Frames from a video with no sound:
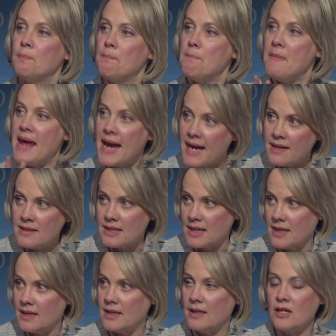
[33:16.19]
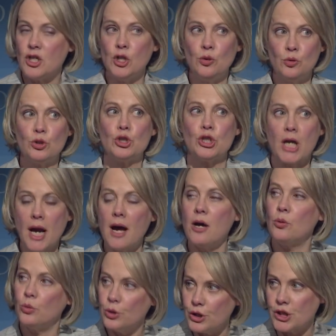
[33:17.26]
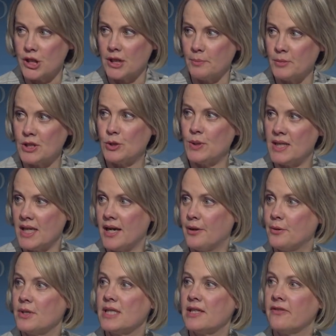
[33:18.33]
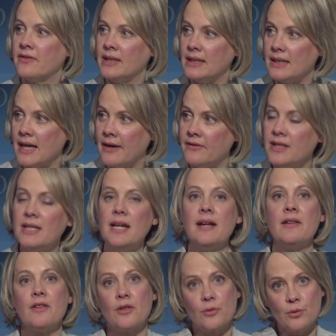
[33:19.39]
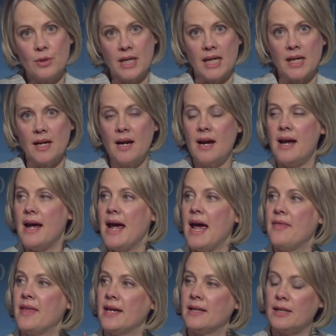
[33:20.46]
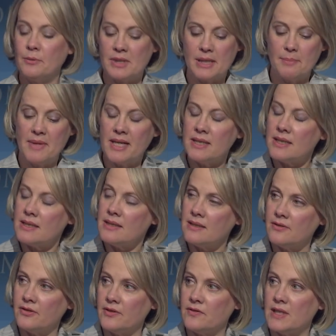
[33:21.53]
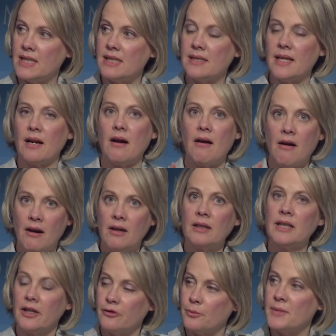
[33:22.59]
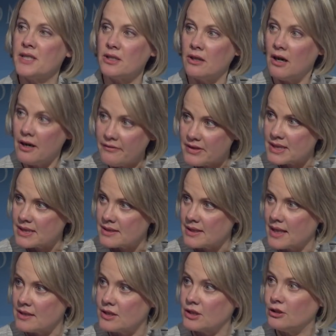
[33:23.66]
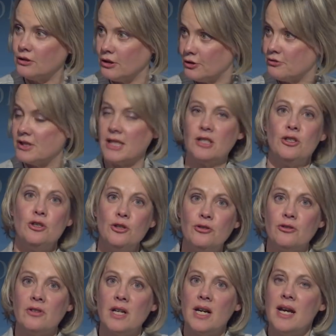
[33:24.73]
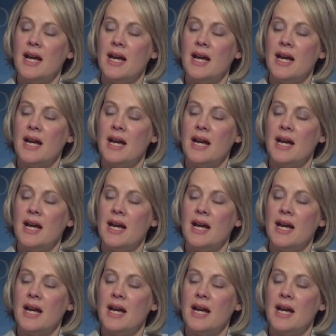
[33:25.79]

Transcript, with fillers: mandating you shall worship between the hours of 11 and 3. And then it was amended in the 50s that all governmental offices had to close at noon.